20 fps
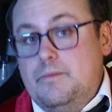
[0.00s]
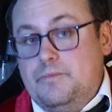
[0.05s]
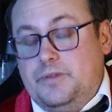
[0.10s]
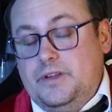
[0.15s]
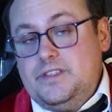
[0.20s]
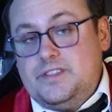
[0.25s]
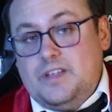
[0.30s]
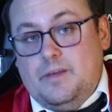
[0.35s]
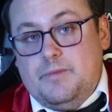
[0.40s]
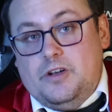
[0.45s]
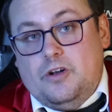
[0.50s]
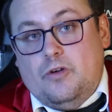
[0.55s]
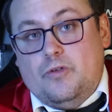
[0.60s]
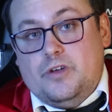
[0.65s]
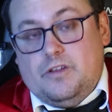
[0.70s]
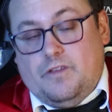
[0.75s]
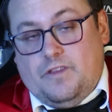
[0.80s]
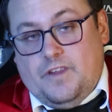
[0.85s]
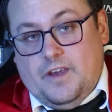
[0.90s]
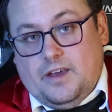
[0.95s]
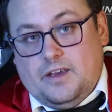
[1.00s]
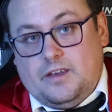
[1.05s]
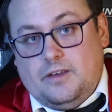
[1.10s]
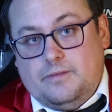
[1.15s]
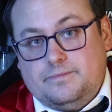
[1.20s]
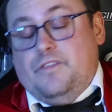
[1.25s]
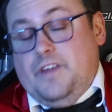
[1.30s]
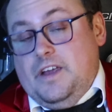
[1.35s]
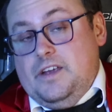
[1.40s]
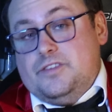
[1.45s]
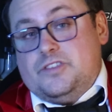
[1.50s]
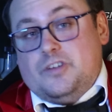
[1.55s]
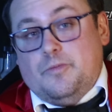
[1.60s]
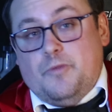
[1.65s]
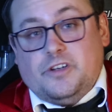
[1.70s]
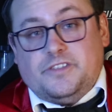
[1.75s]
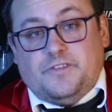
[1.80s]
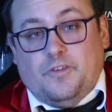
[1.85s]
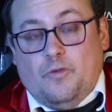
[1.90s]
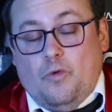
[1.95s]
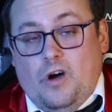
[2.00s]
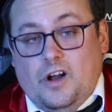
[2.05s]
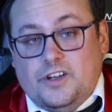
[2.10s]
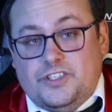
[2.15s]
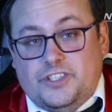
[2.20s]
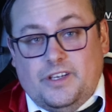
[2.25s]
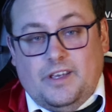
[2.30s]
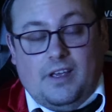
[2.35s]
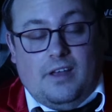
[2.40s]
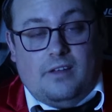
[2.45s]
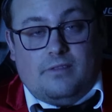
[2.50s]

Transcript: please let me know what you think. Thank you so much for watching,